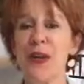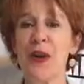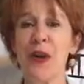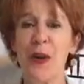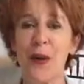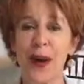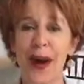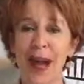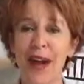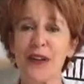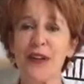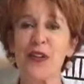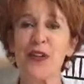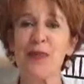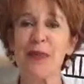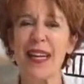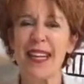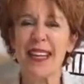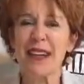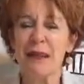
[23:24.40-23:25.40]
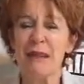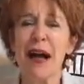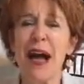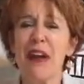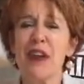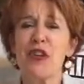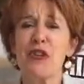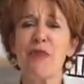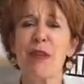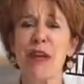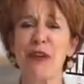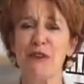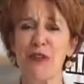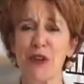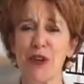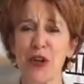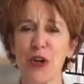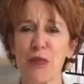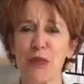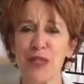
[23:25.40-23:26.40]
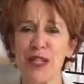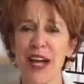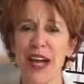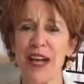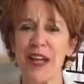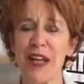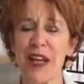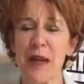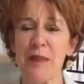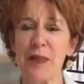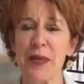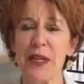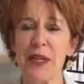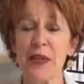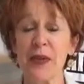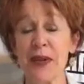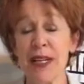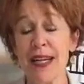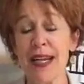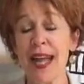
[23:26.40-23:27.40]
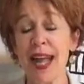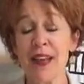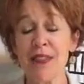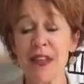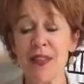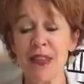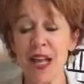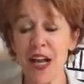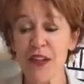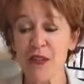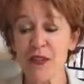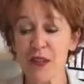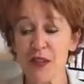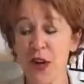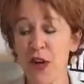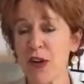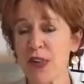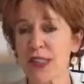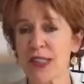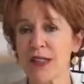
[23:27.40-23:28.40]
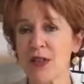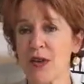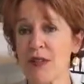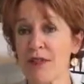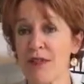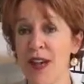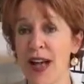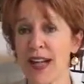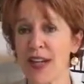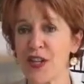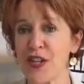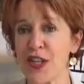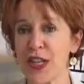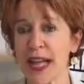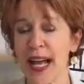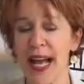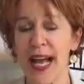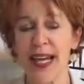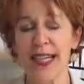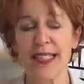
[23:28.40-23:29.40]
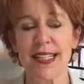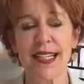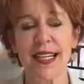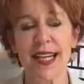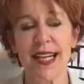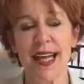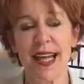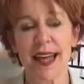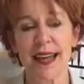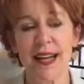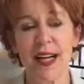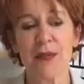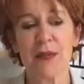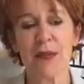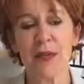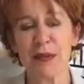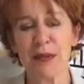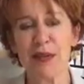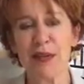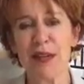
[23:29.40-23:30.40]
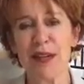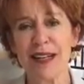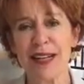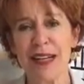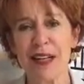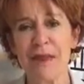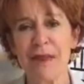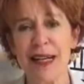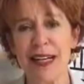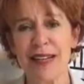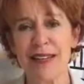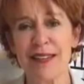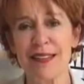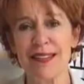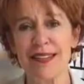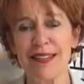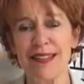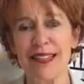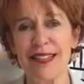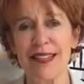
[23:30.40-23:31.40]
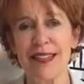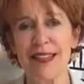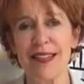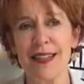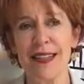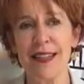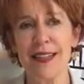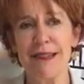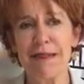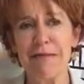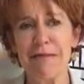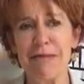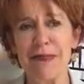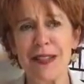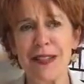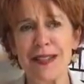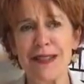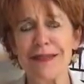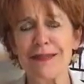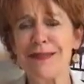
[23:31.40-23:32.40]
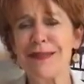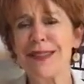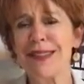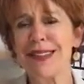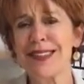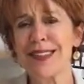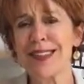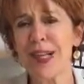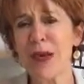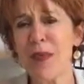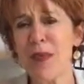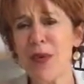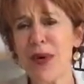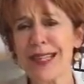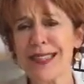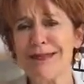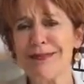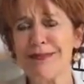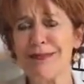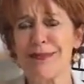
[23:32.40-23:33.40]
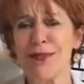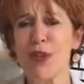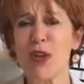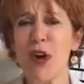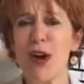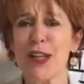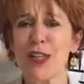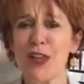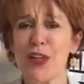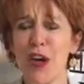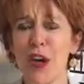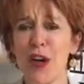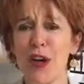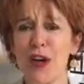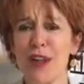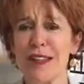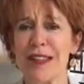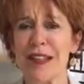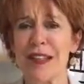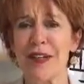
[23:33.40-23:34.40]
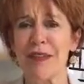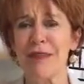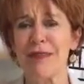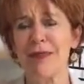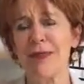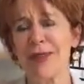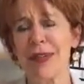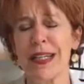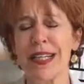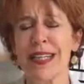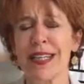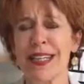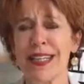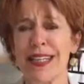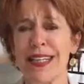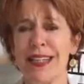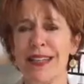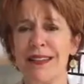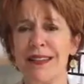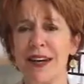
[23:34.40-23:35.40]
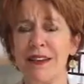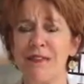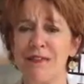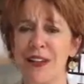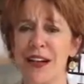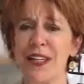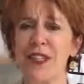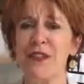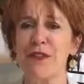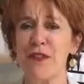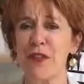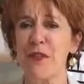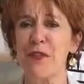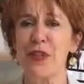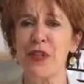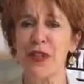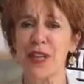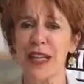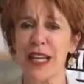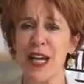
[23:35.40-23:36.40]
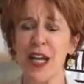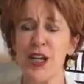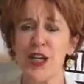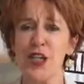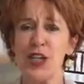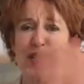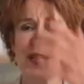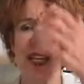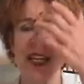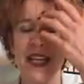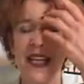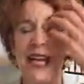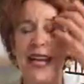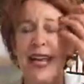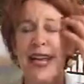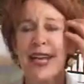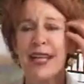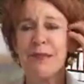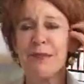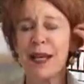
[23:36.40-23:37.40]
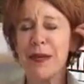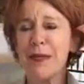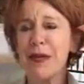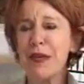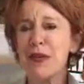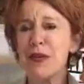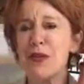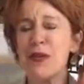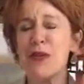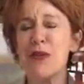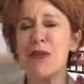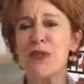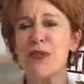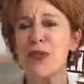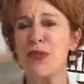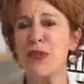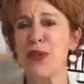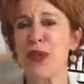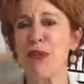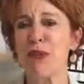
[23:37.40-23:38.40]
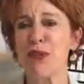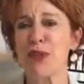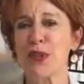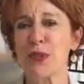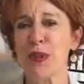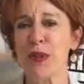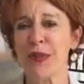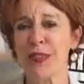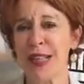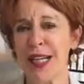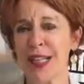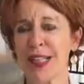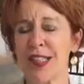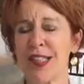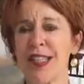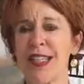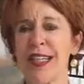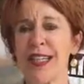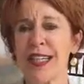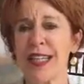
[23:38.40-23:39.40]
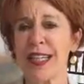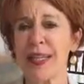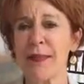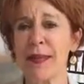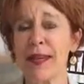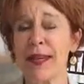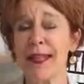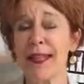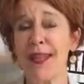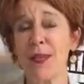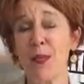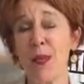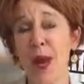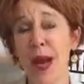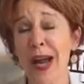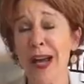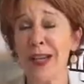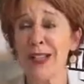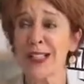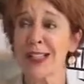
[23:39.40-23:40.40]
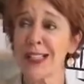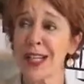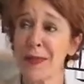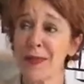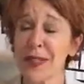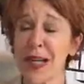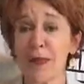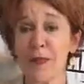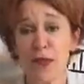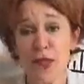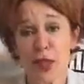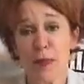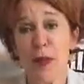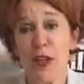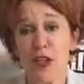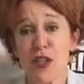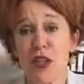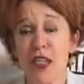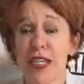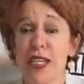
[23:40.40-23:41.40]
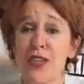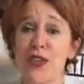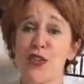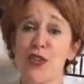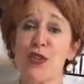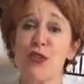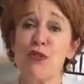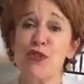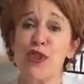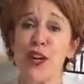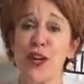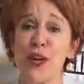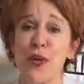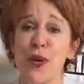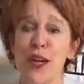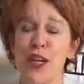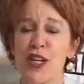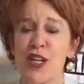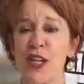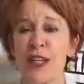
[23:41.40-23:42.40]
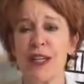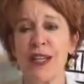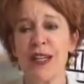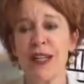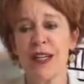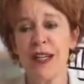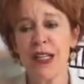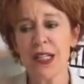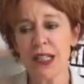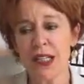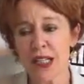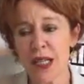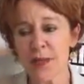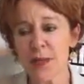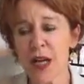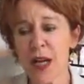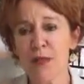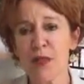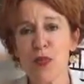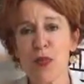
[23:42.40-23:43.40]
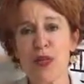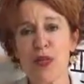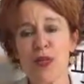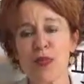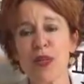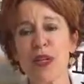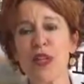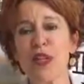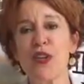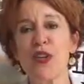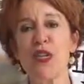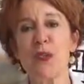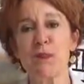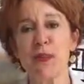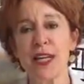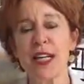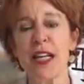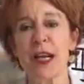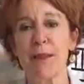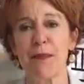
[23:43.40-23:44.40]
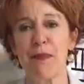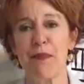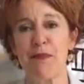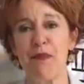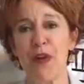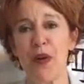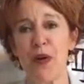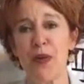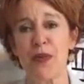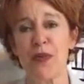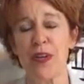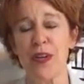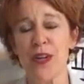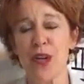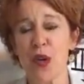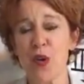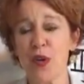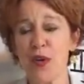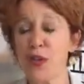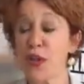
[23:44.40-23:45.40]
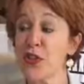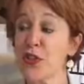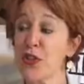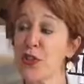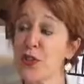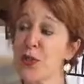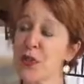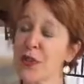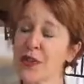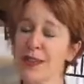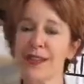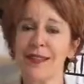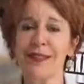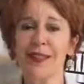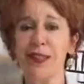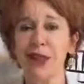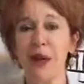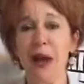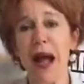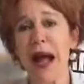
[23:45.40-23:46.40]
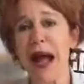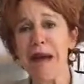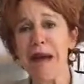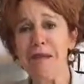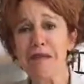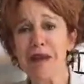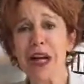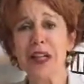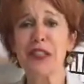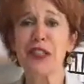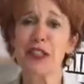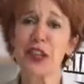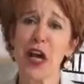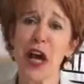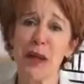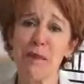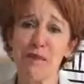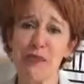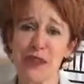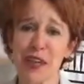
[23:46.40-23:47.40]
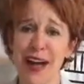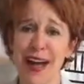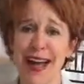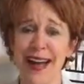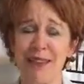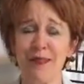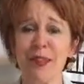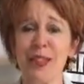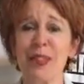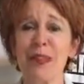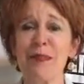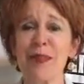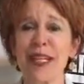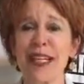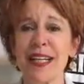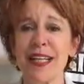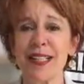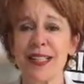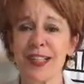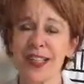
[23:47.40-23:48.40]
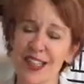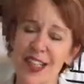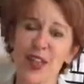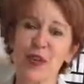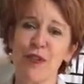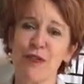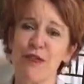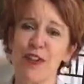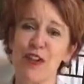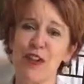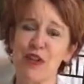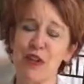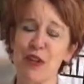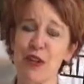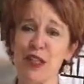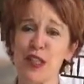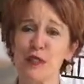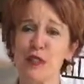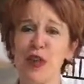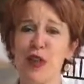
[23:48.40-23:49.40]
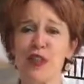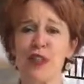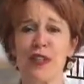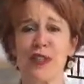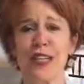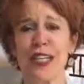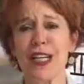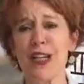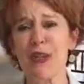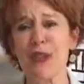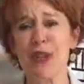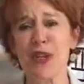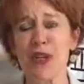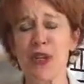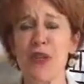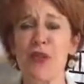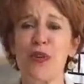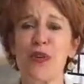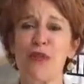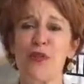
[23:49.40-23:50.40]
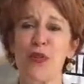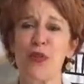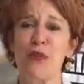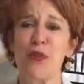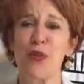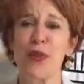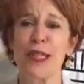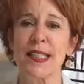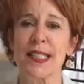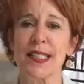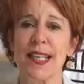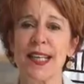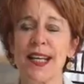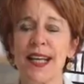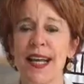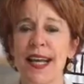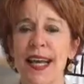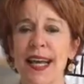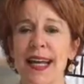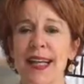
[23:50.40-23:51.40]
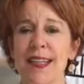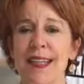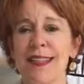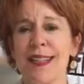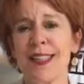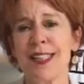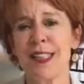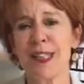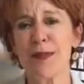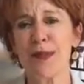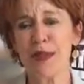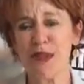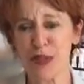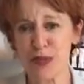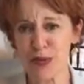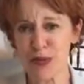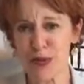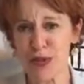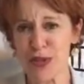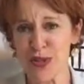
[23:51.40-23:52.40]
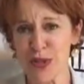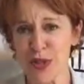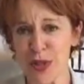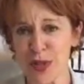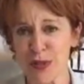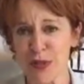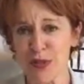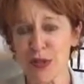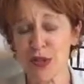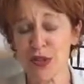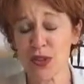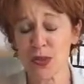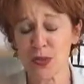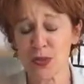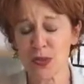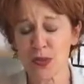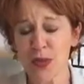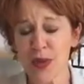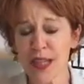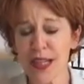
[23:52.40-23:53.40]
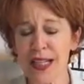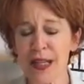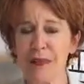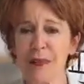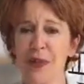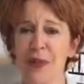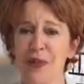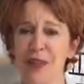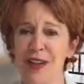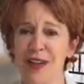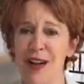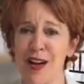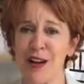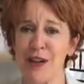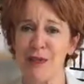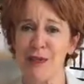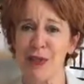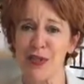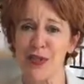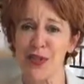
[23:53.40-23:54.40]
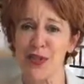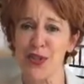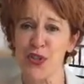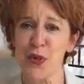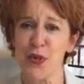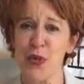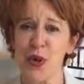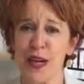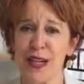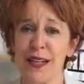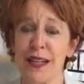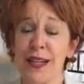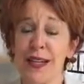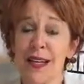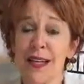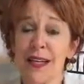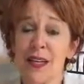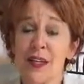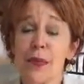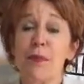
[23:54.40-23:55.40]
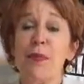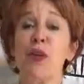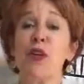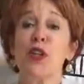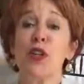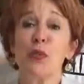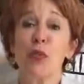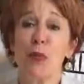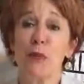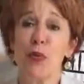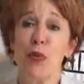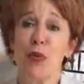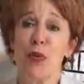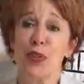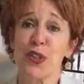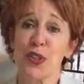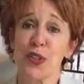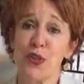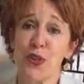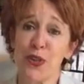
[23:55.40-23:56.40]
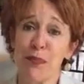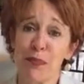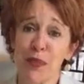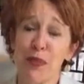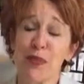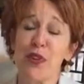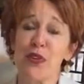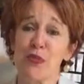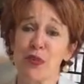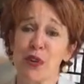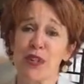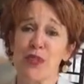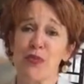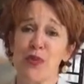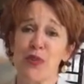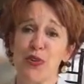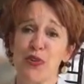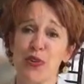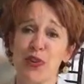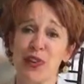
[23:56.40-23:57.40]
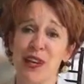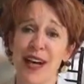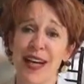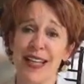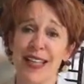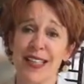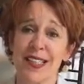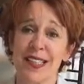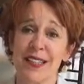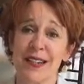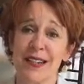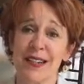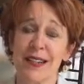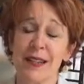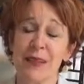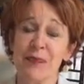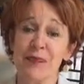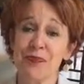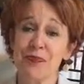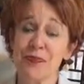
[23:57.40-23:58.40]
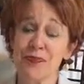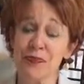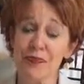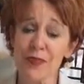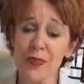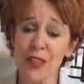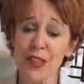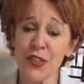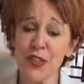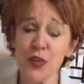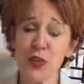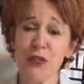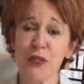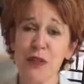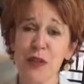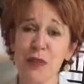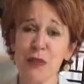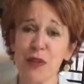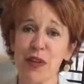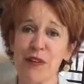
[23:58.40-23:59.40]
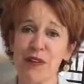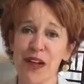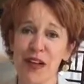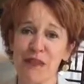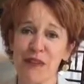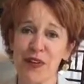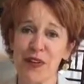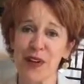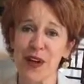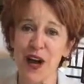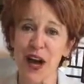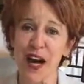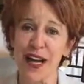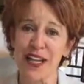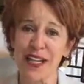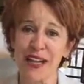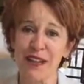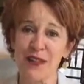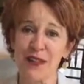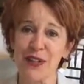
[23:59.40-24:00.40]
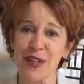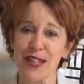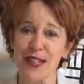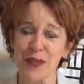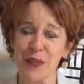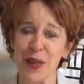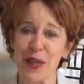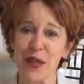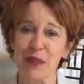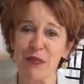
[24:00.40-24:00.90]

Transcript: Or how do you make, how do you make for curbside appeal? And then the other talk is called Vanishing Act. And I'm going to be talking about the the somewhat lost art of really effective communication and maybe the do's and don'ts around texting and email and where sometimes especially in this new generation sometimes where it's really good to pick up the phone or to do you know a skype chat where somebody can see your facial expression hear the tone of your voice and, and some of the do's and don'ts to really build the kind of business you want to build the rapport so you can build the trust with your clients and serve people at that very high level as wedding